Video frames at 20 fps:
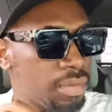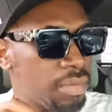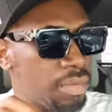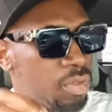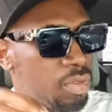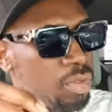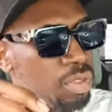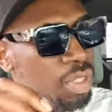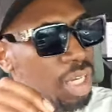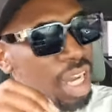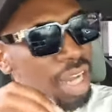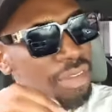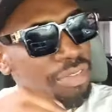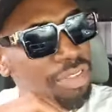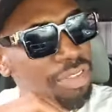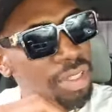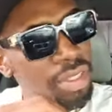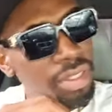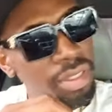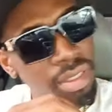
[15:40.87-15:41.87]
I'm not
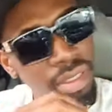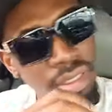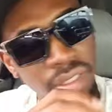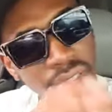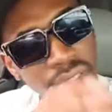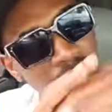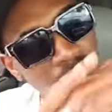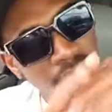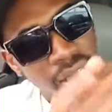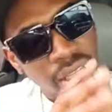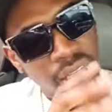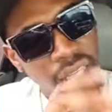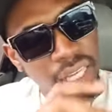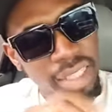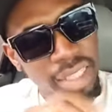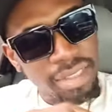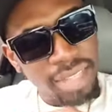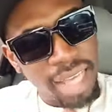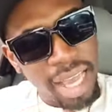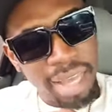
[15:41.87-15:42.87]
happy. A
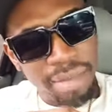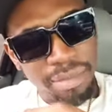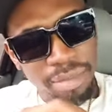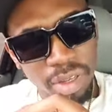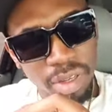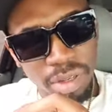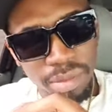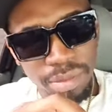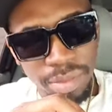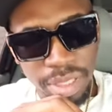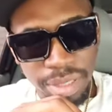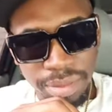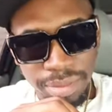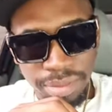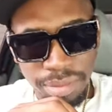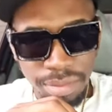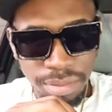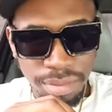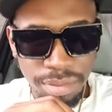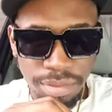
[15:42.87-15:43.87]
time now, man.
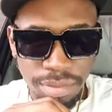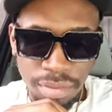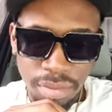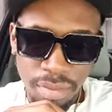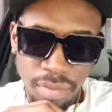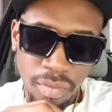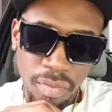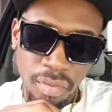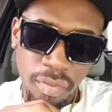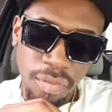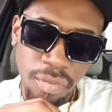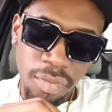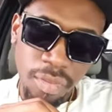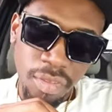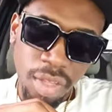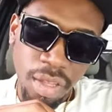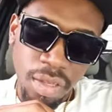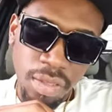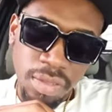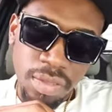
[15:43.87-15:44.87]

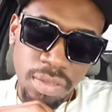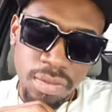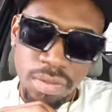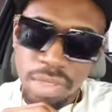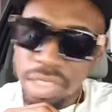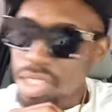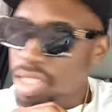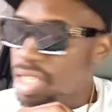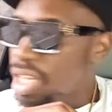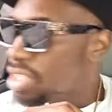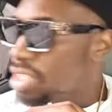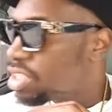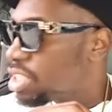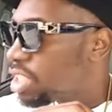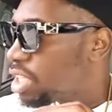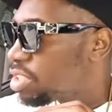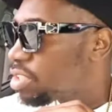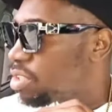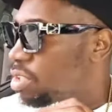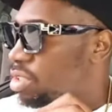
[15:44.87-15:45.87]
We need a
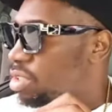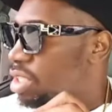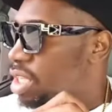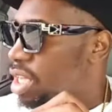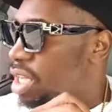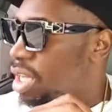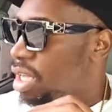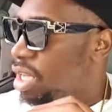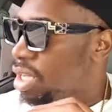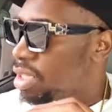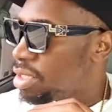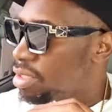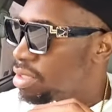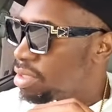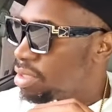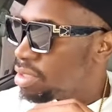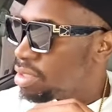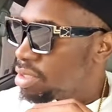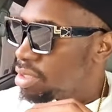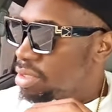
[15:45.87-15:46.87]
change. Nothing uh,
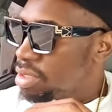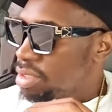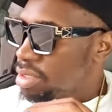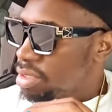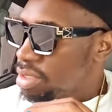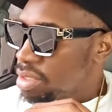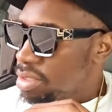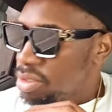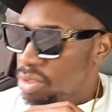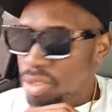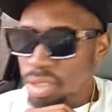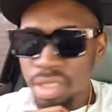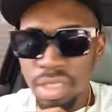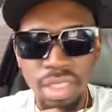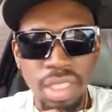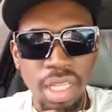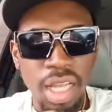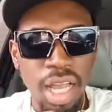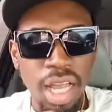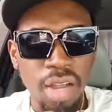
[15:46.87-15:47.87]

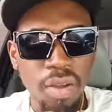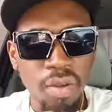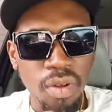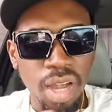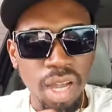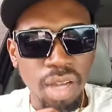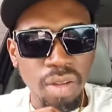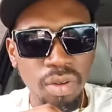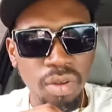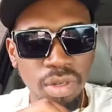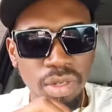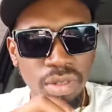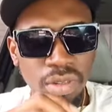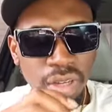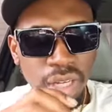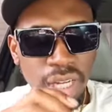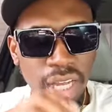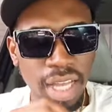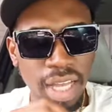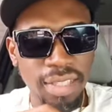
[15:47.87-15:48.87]
nothing uh, going good
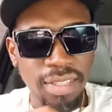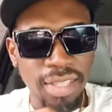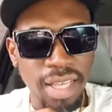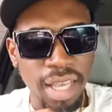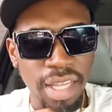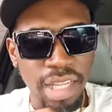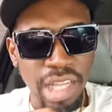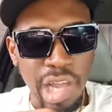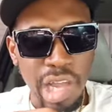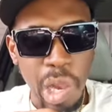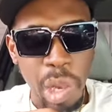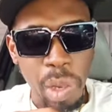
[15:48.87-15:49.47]
around our side here.